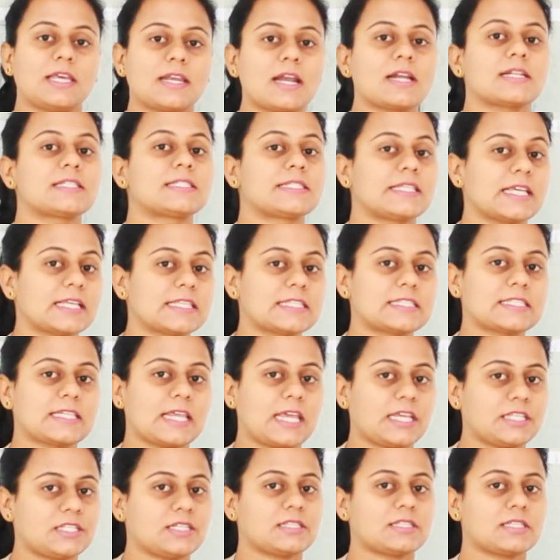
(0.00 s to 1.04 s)
There are six
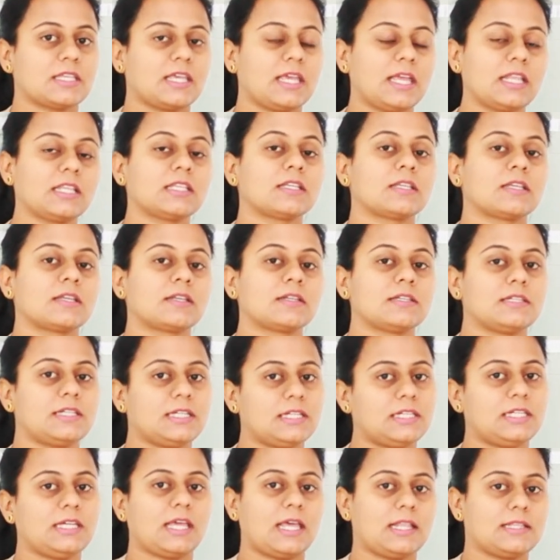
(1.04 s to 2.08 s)
stages in
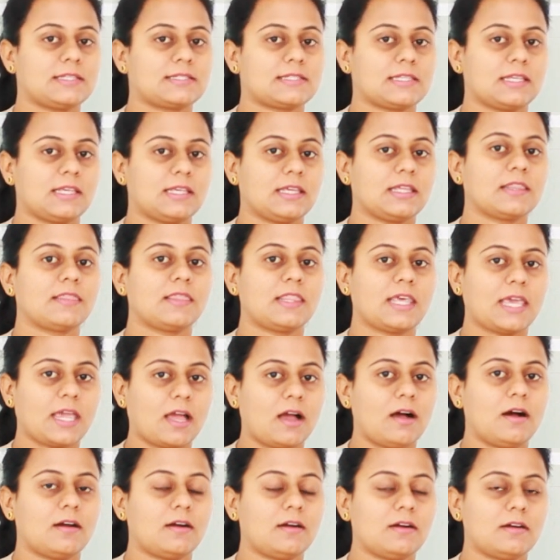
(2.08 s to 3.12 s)
DDLC. They
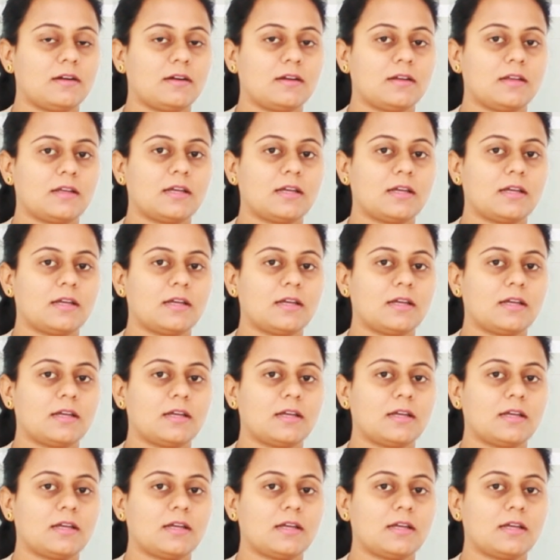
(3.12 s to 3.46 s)
are